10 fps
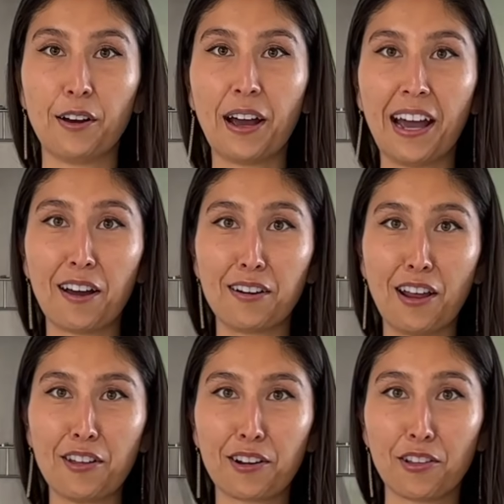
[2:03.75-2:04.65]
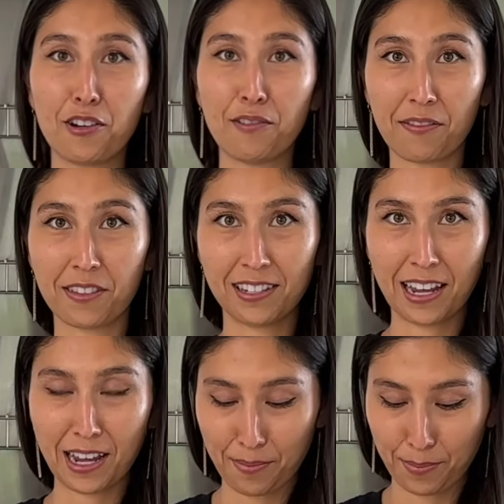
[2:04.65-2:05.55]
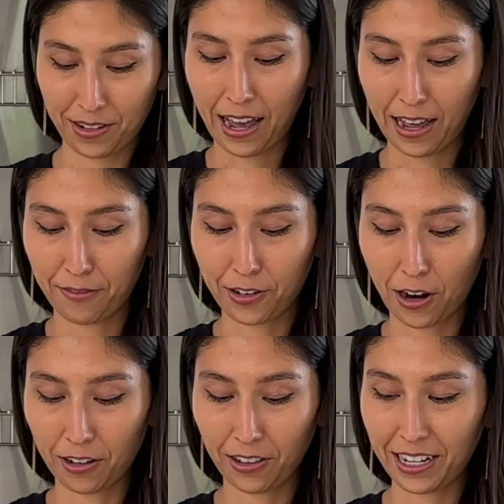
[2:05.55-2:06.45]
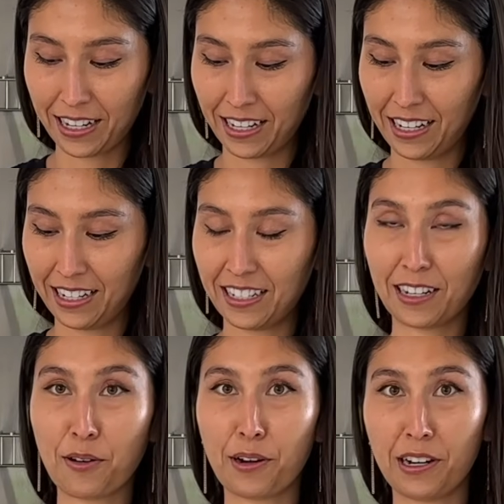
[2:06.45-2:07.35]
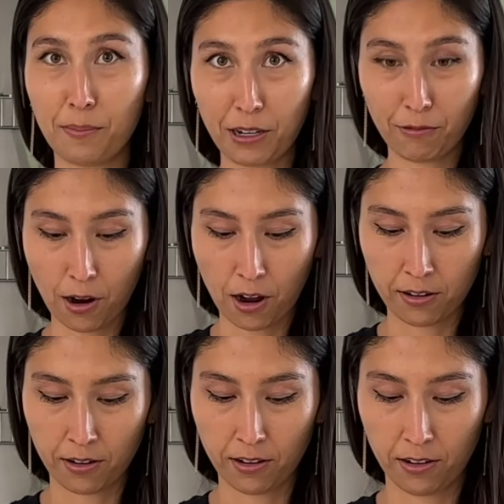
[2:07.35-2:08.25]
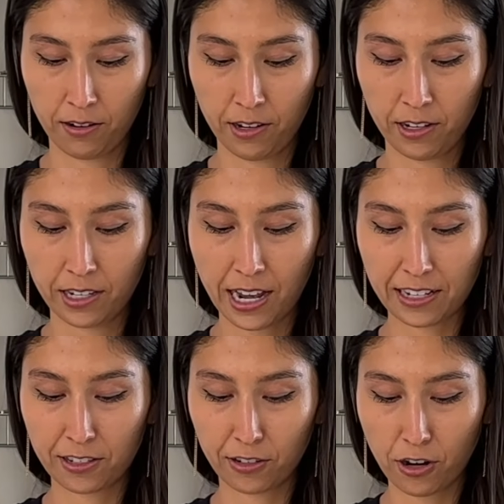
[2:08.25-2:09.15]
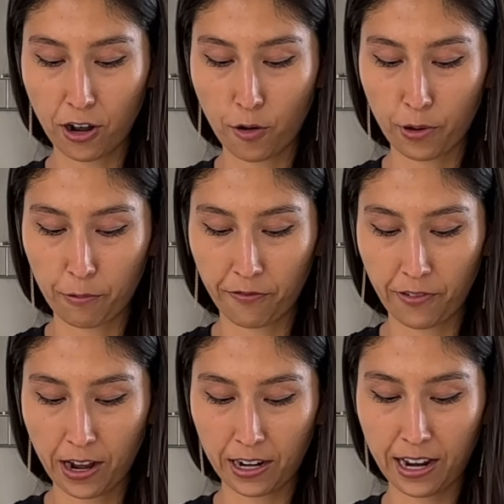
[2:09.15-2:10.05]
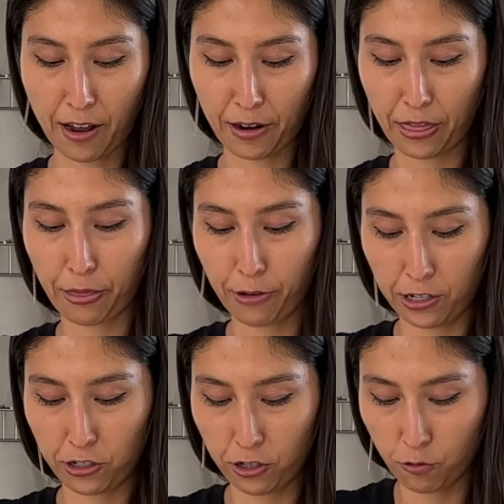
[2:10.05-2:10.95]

Okay, I got another clove off the same head of garlic. Is it going to be rotten? Yes or no? We will find out in 3, 2,